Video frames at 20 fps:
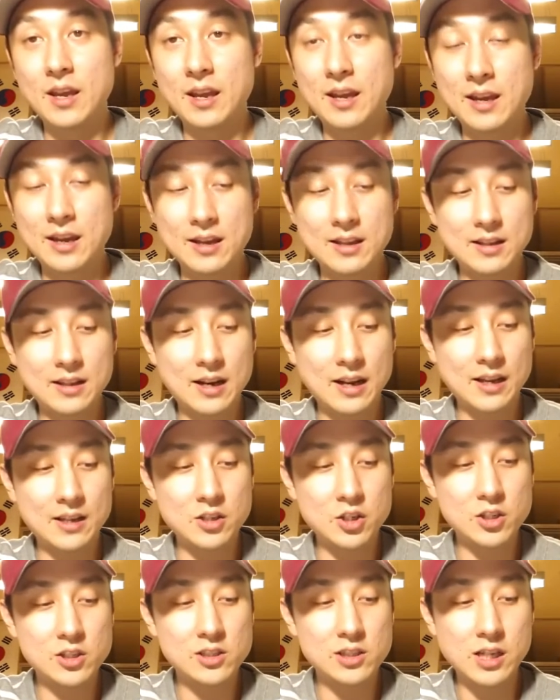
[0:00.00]
and then I
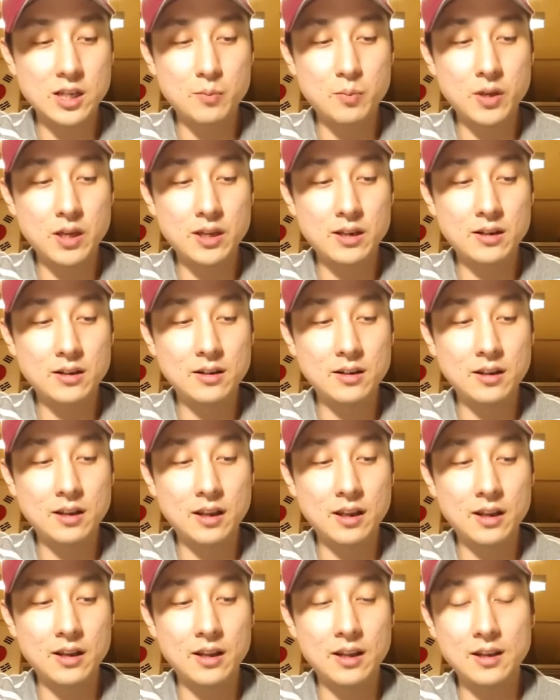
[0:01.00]
can just sleep in
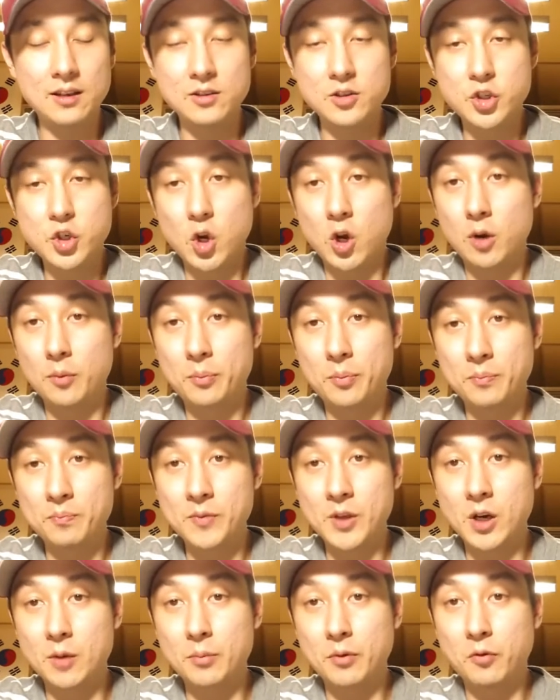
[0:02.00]
and then show up,
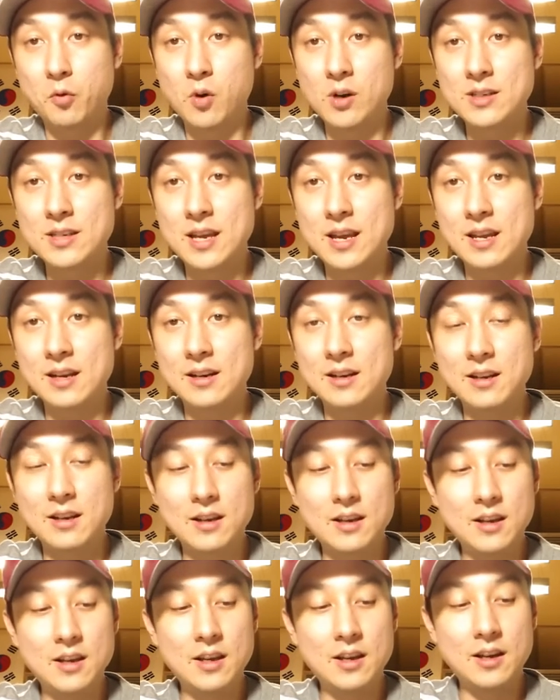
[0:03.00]
you know, before 10.
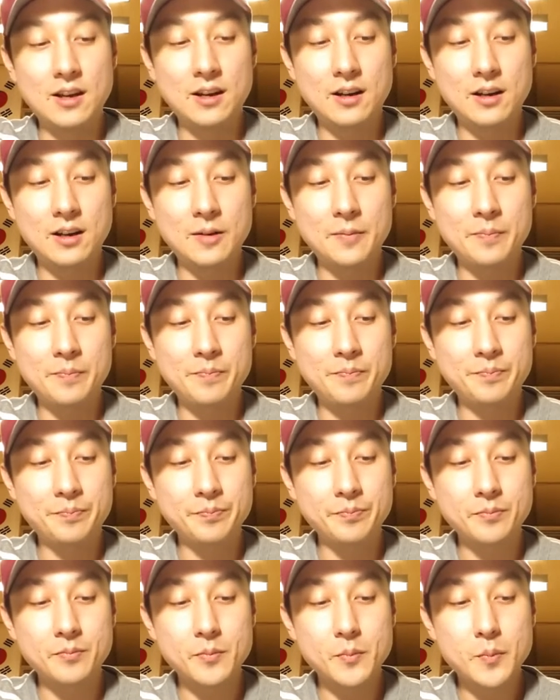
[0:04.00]

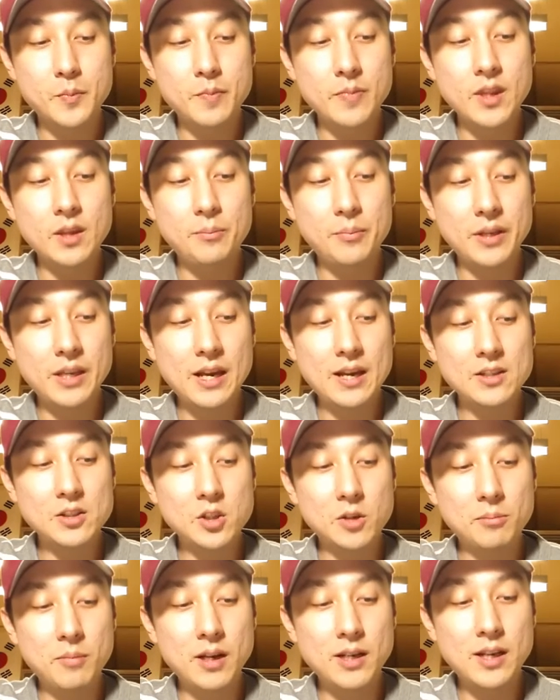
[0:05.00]
But yeah,
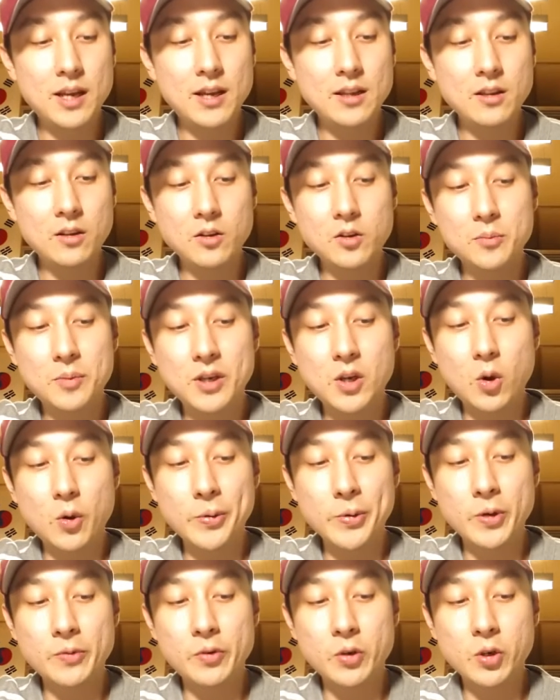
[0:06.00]
so Monday they'll be
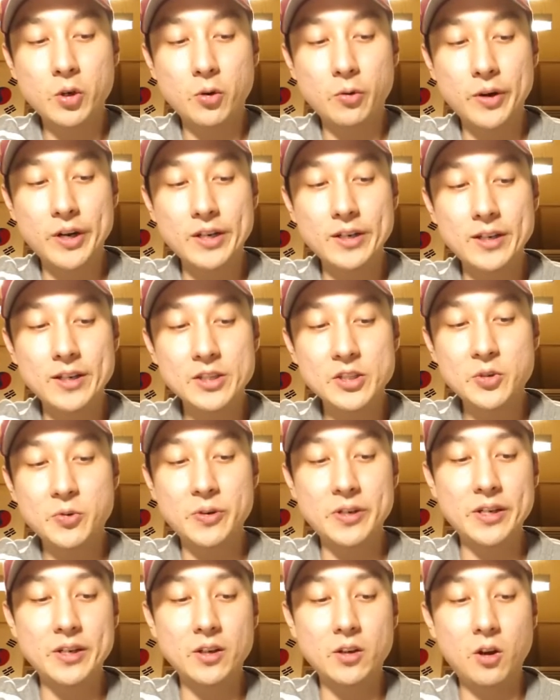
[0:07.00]
going over Korean
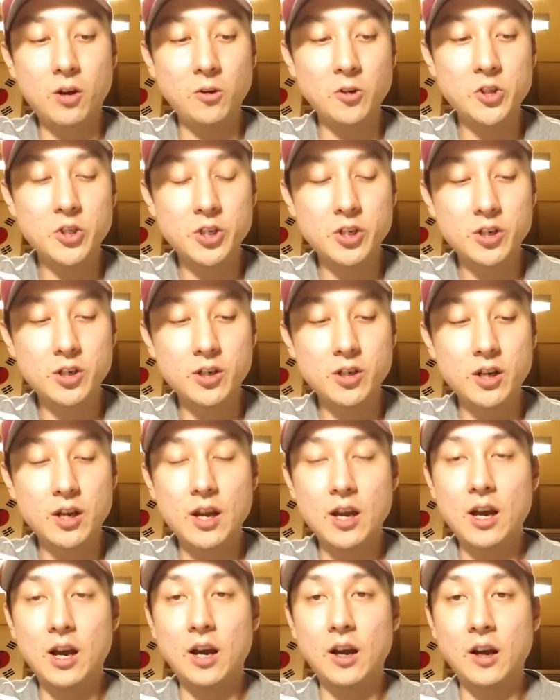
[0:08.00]
history and culture,
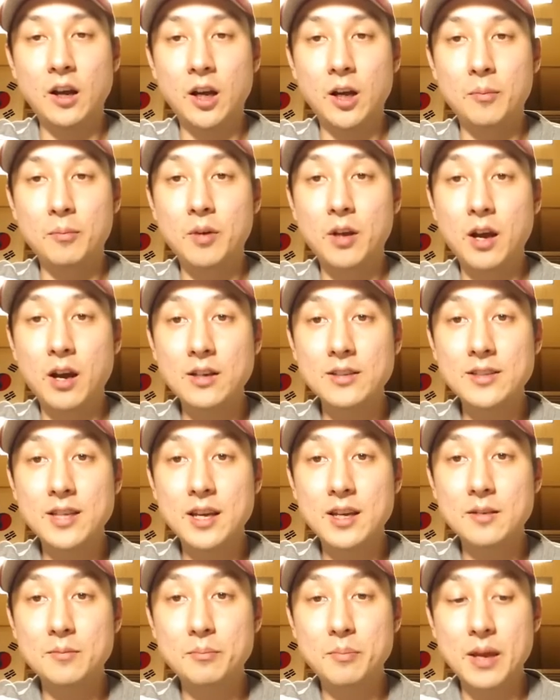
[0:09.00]

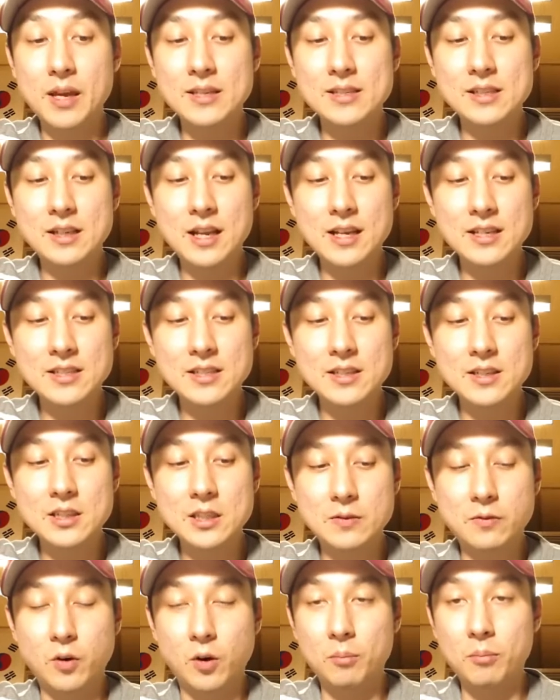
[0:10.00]
content-based
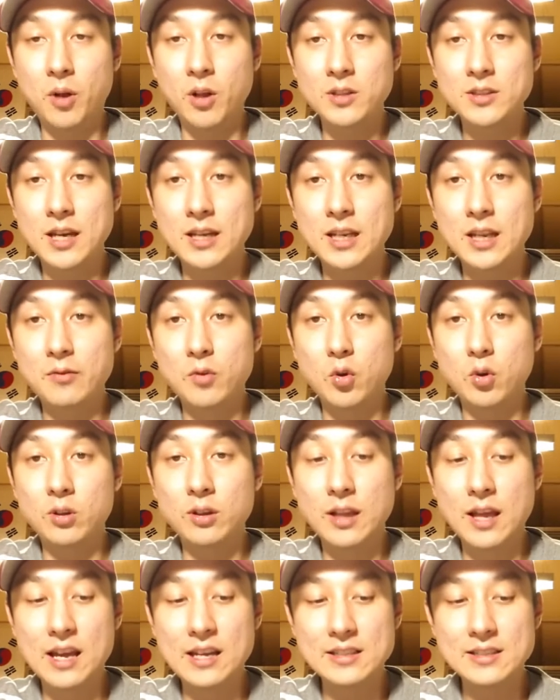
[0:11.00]
lessons for multi-level
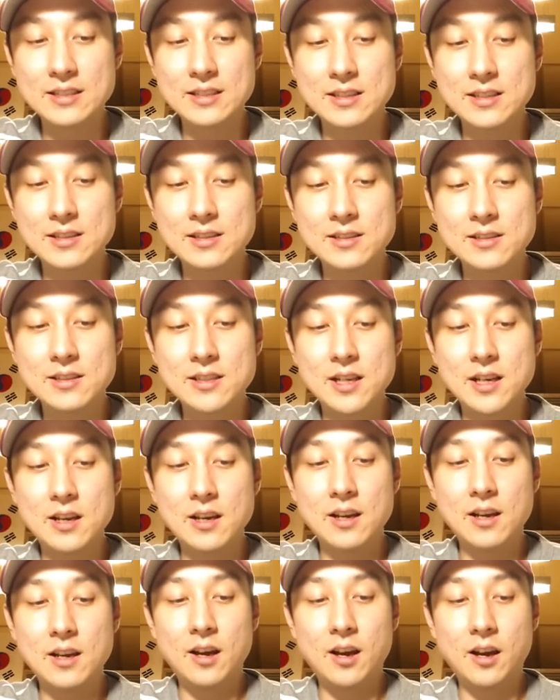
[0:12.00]
classes,
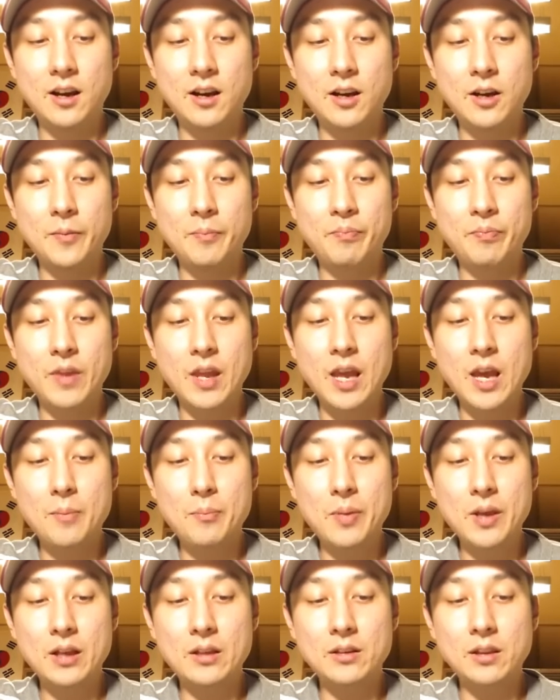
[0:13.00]

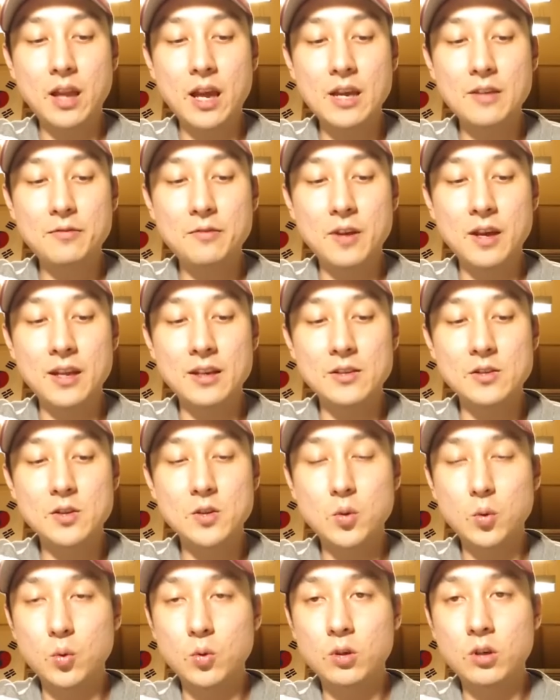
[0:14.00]
EPIK life and
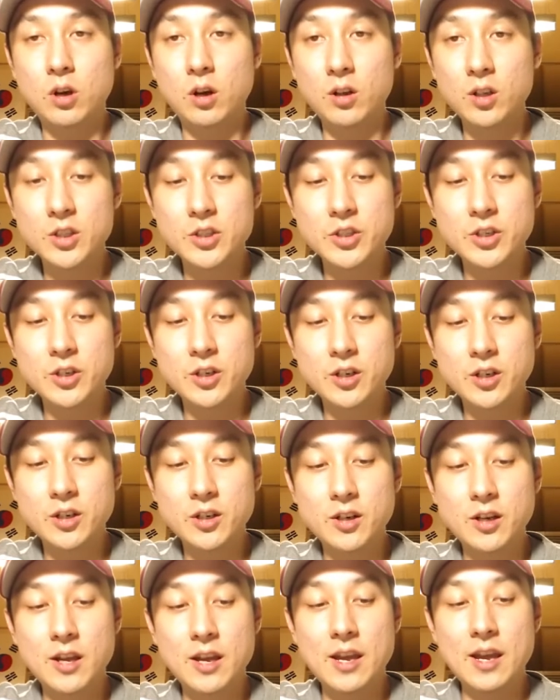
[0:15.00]
school
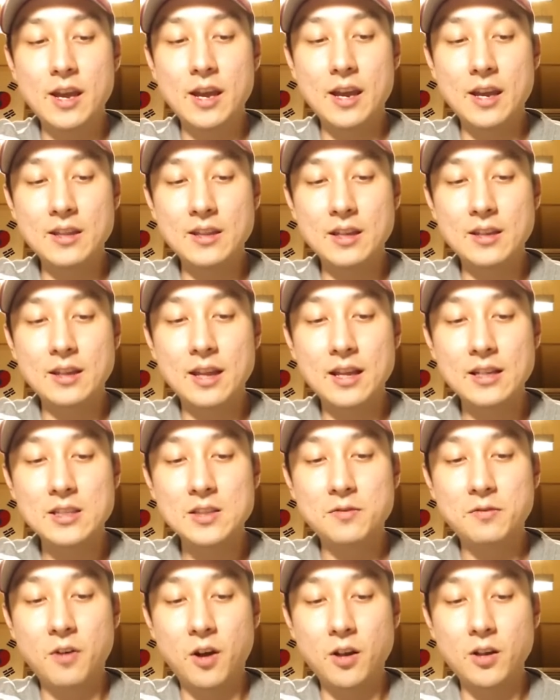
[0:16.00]
culture, and then
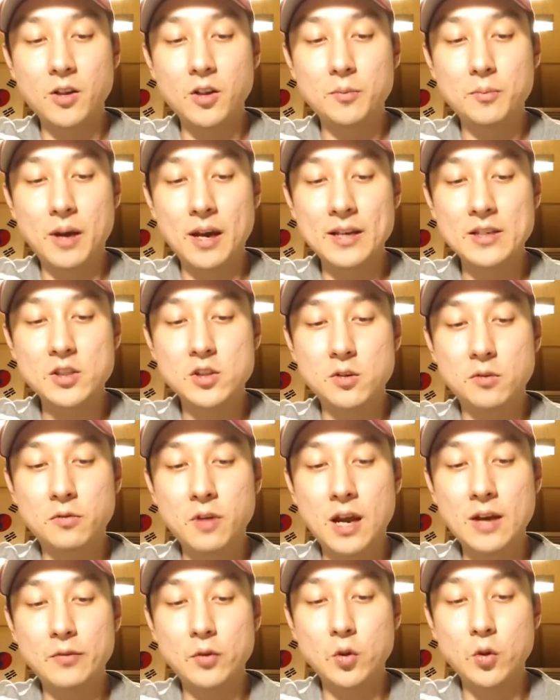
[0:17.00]
that's followed by
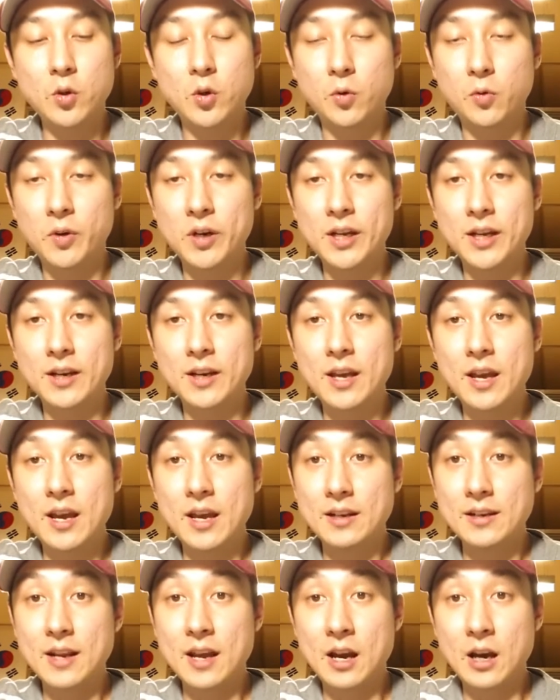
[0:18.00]
survival Korean.
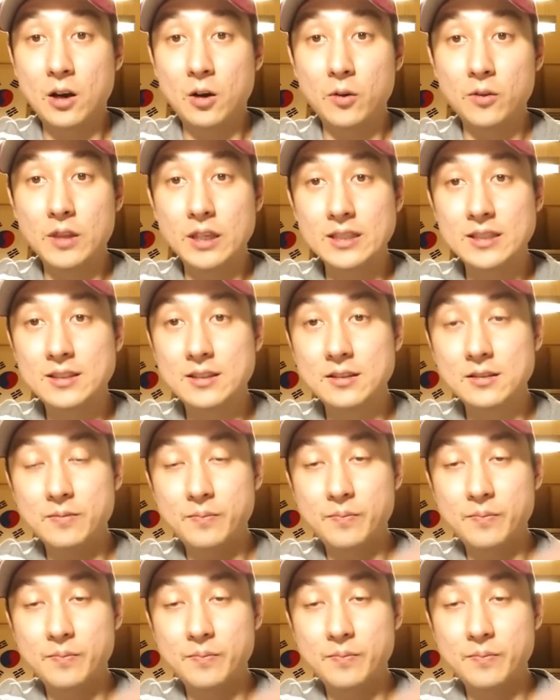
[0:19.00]
Now the